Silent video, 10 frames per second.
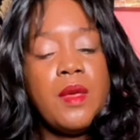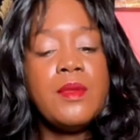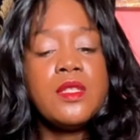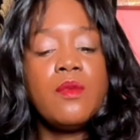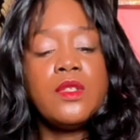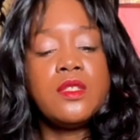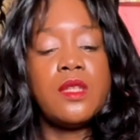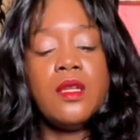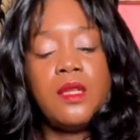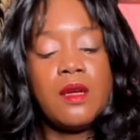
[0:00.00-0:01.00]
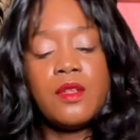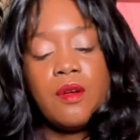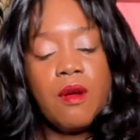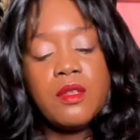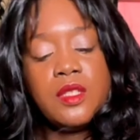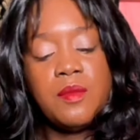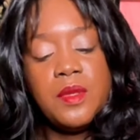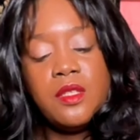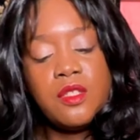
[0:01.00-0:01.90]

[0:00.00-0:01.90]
Maybe someone is letting down the guard to be